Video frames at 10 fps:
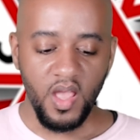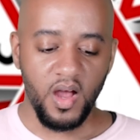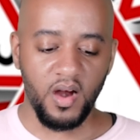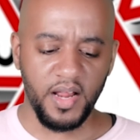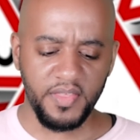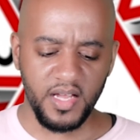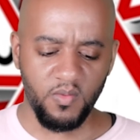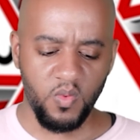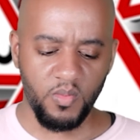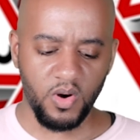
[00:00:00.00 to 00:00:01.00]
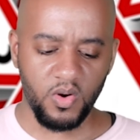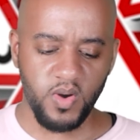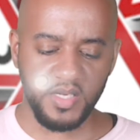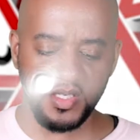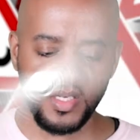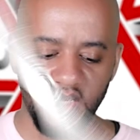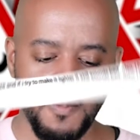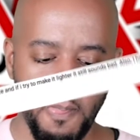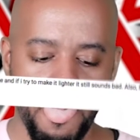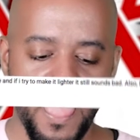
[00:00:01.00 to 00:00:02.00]
All right, I think I have one more
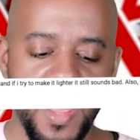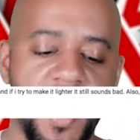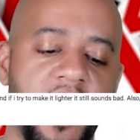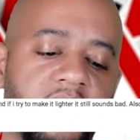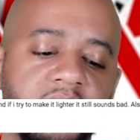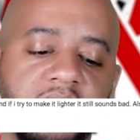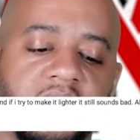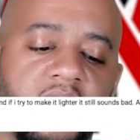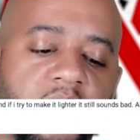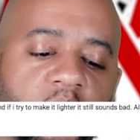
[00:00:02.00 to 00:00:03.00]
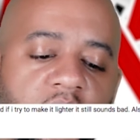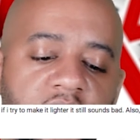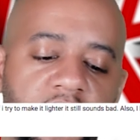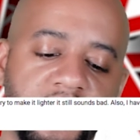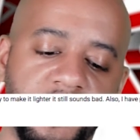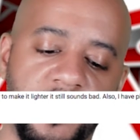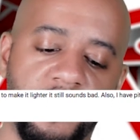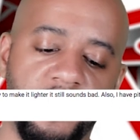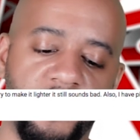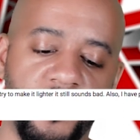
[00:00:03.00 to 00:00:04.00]
question. How to sing with
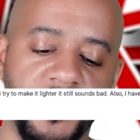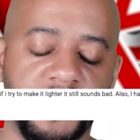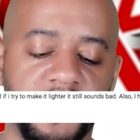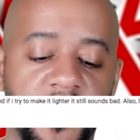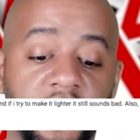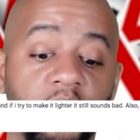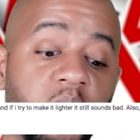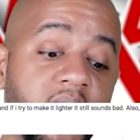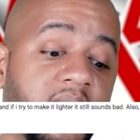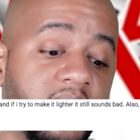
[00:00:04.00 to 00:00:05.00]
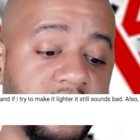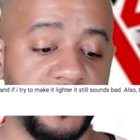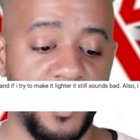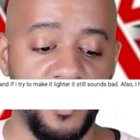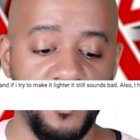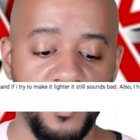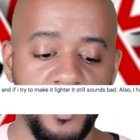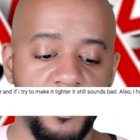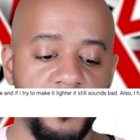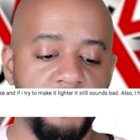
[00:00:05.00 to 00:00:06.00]
falsetto voice in the weekend style?
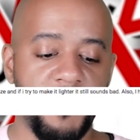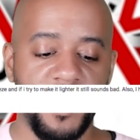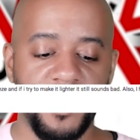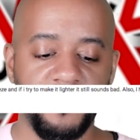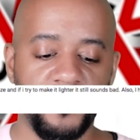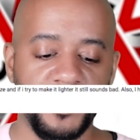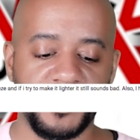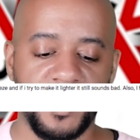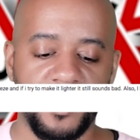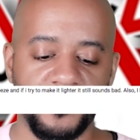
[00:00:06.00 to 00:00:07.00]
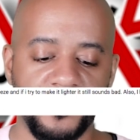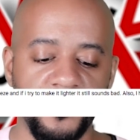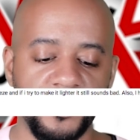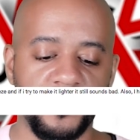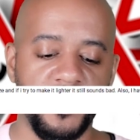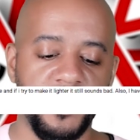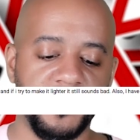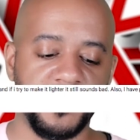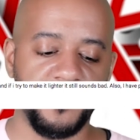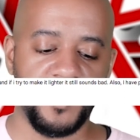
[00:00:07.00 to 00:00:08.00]
My head voice sounds too
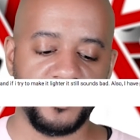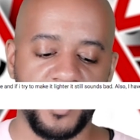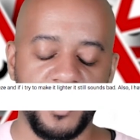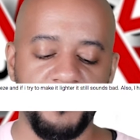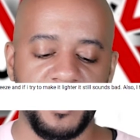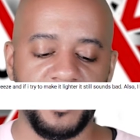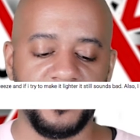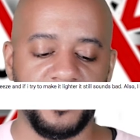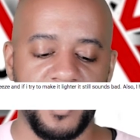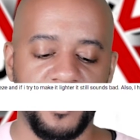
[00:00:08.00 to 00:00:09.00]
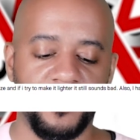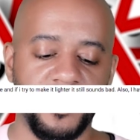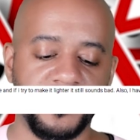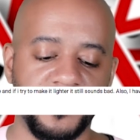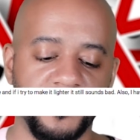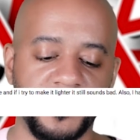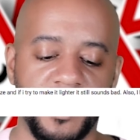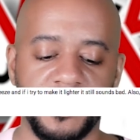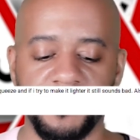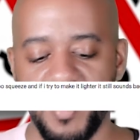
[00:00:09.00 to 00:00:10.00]
squeezed, and if I try to make it lighter, it still
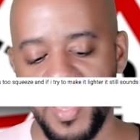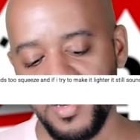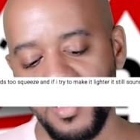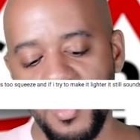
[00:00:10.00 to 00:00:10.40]
sounds bad.